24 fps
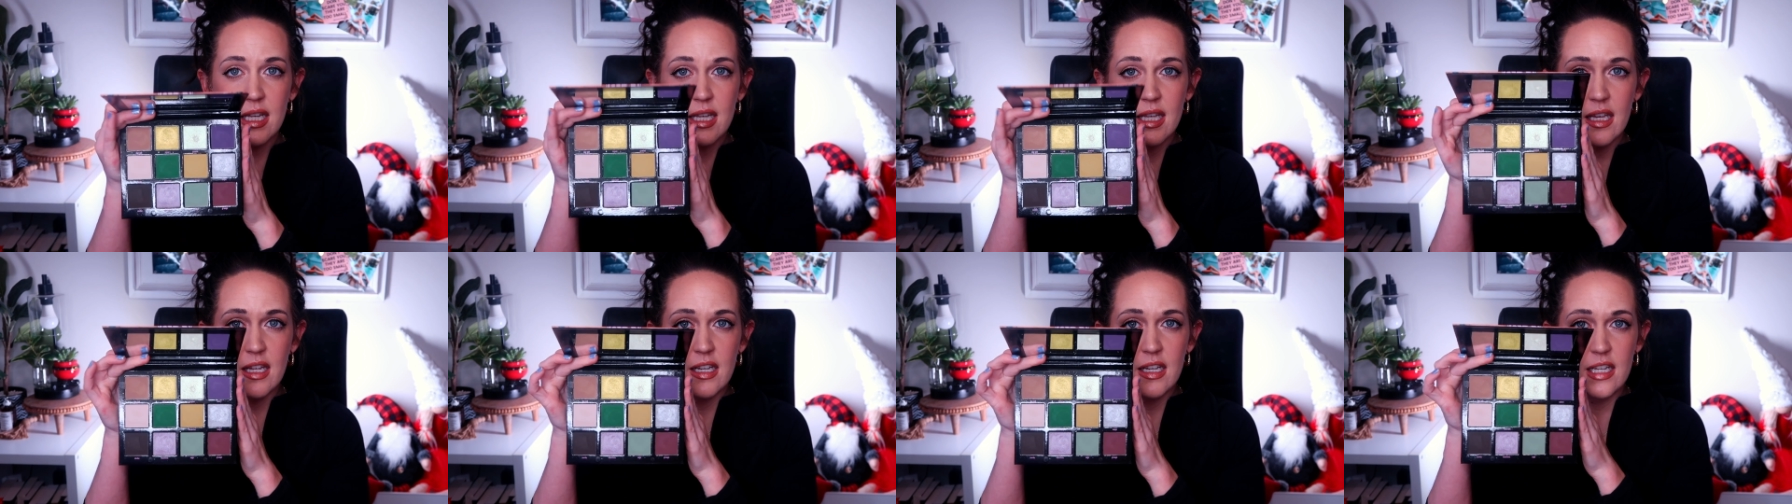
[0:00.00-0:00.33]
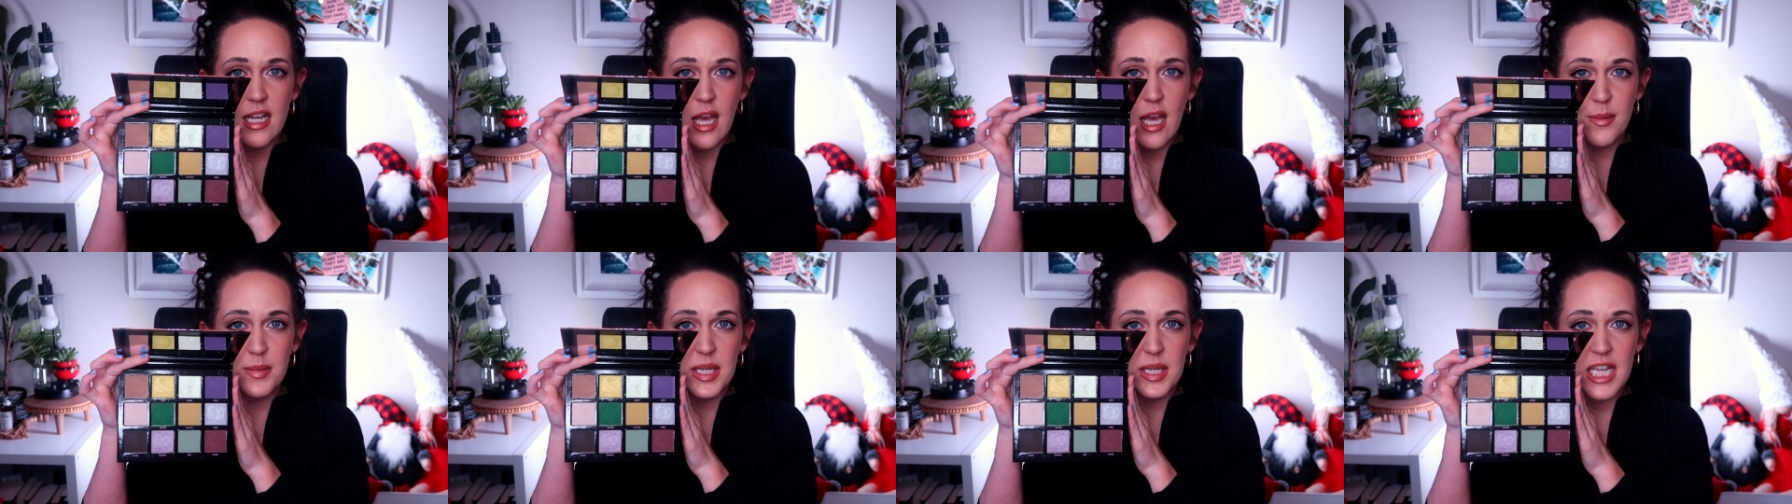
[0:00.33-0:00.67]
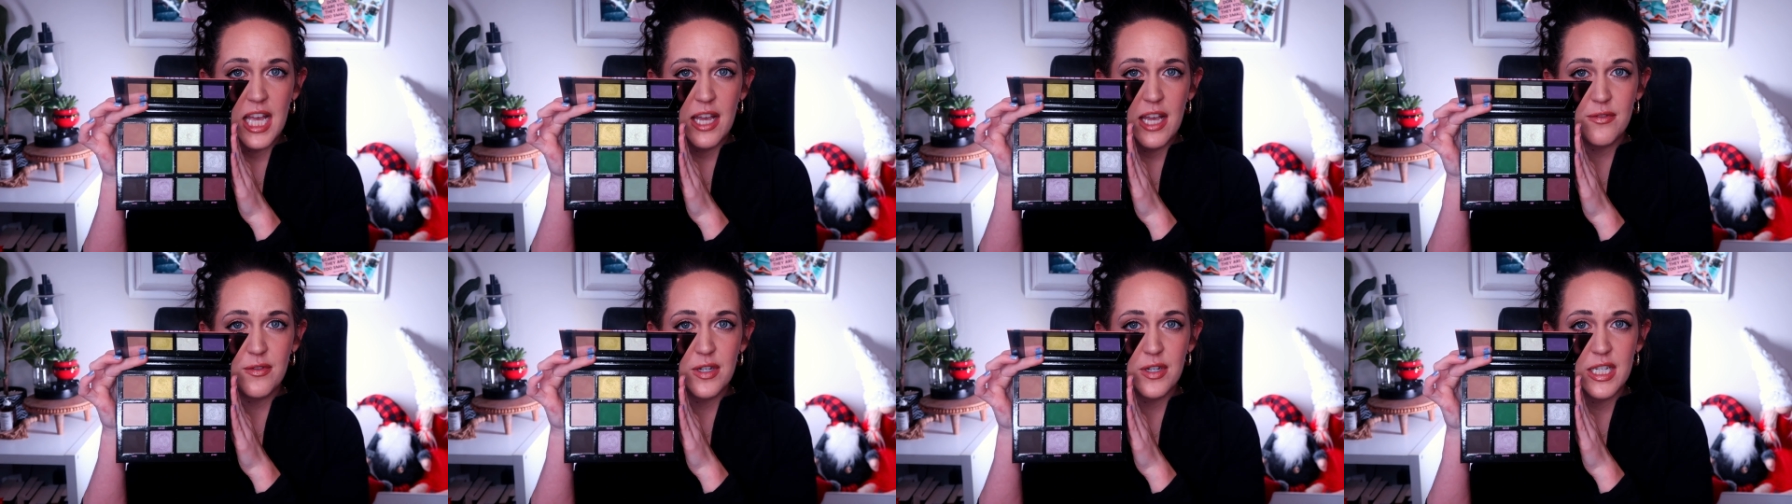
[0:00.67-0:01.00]
Again, not my
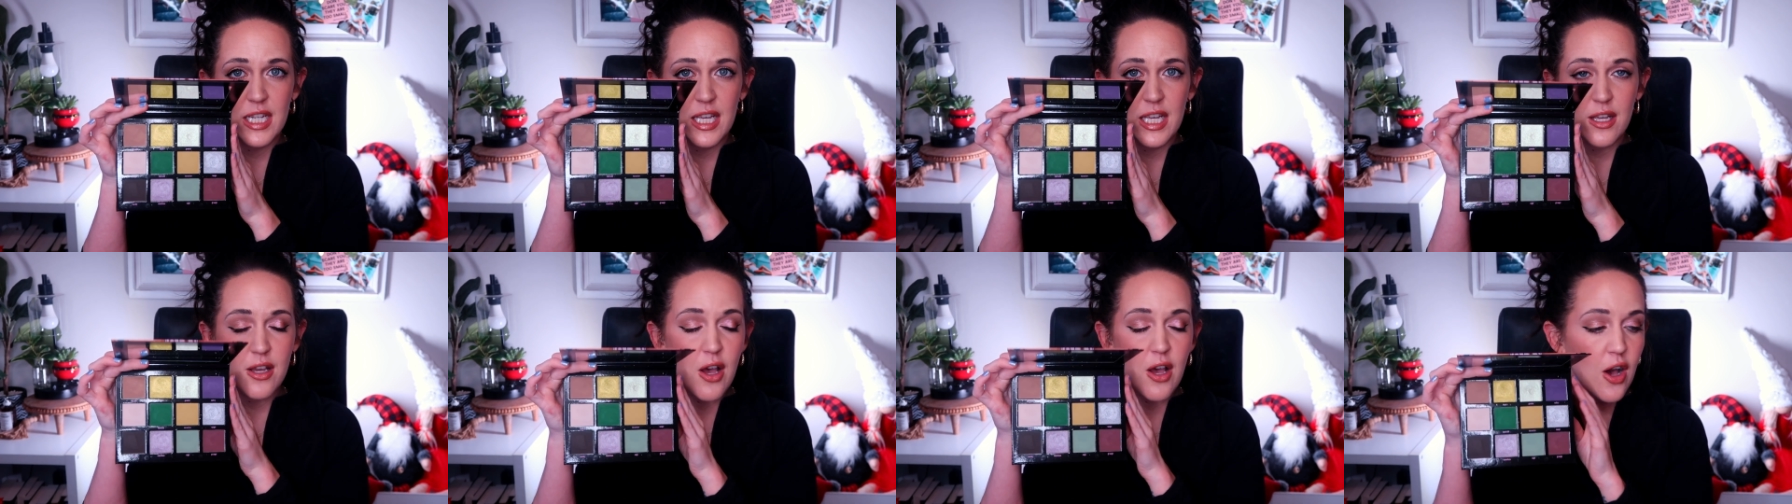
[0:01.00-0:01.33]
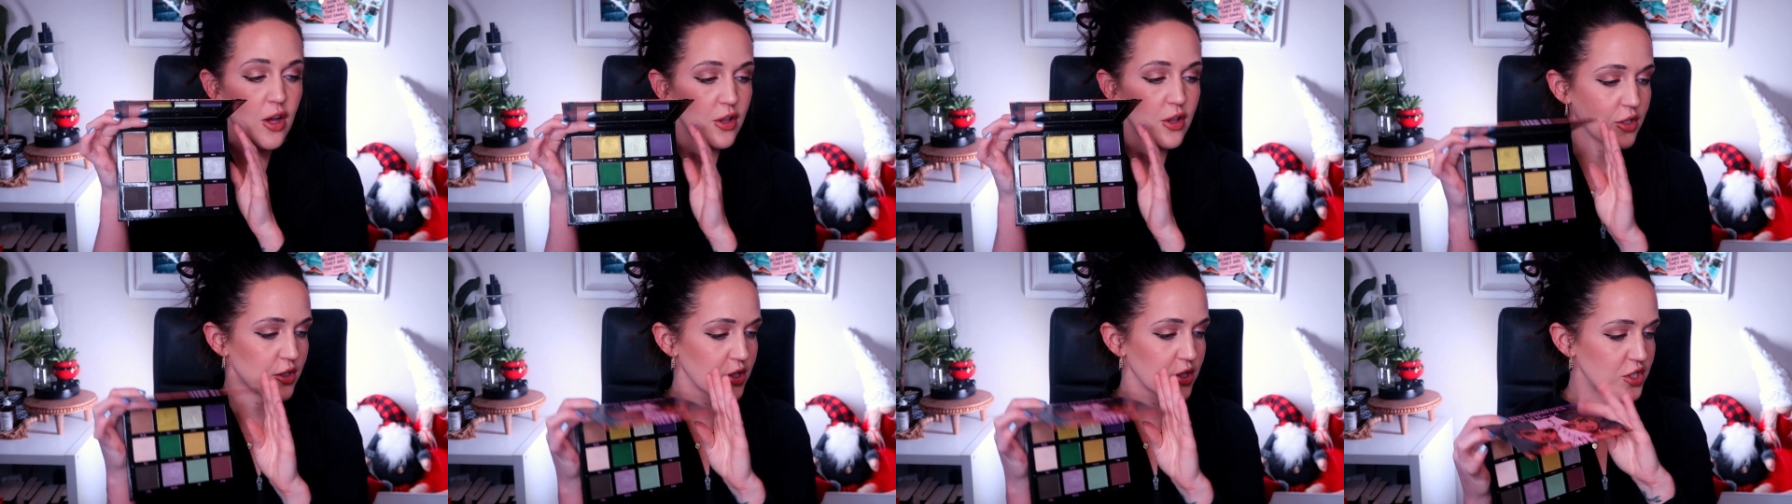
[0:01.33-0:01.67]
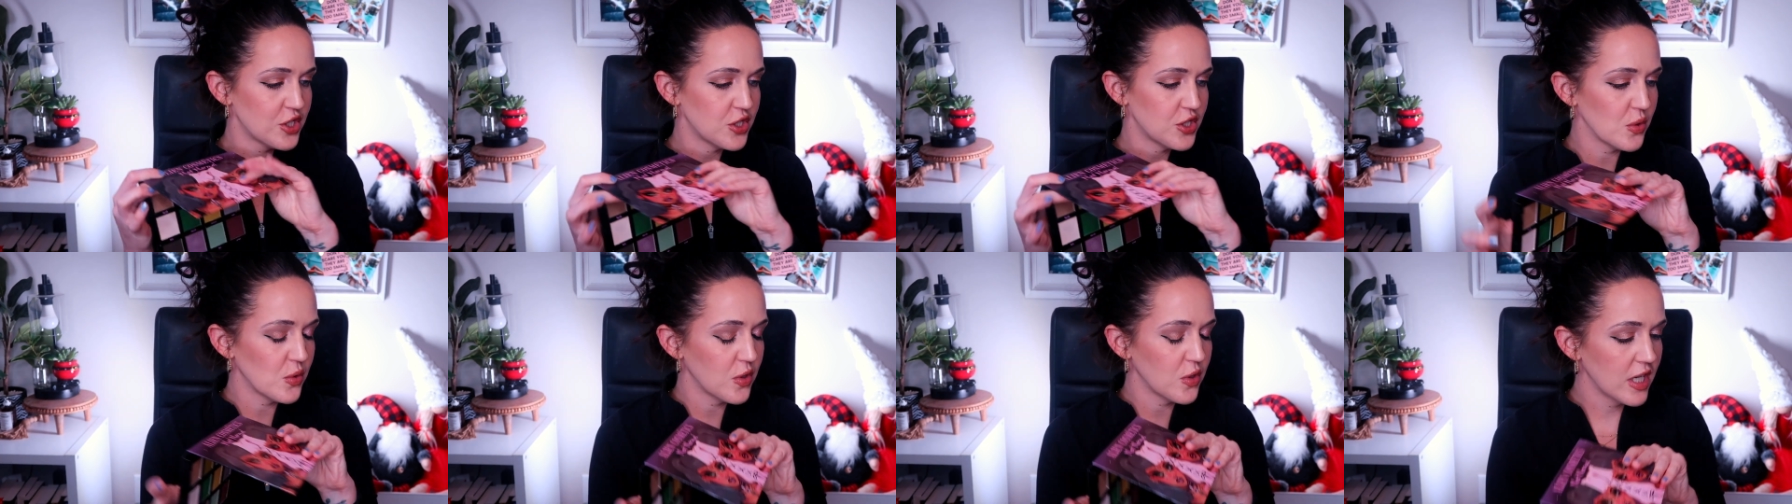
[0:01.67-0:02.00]
everyday color
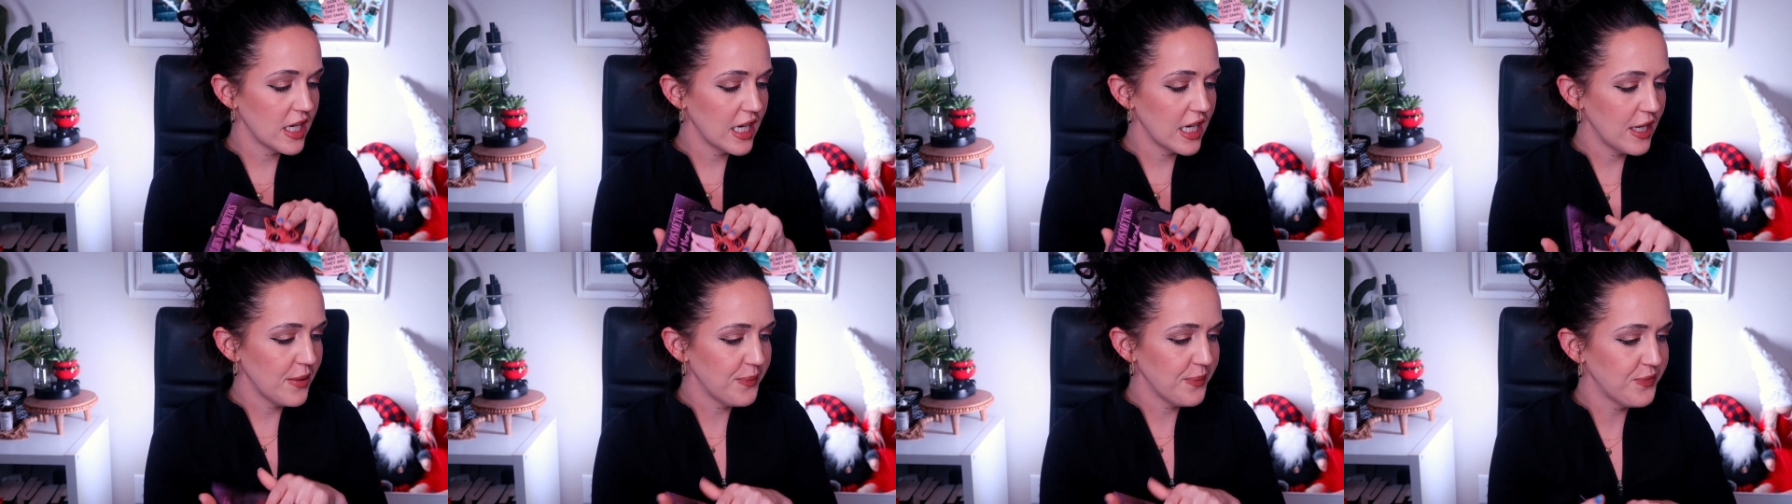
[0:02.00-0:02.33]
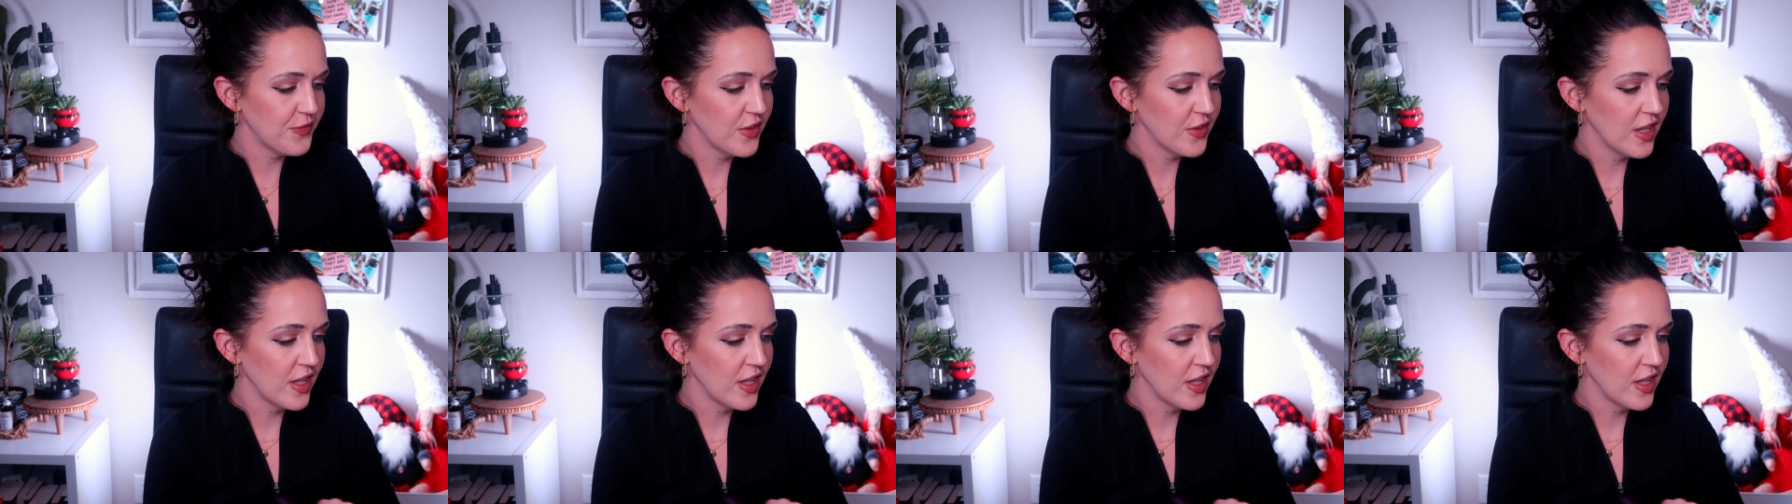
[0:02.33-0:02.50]
story.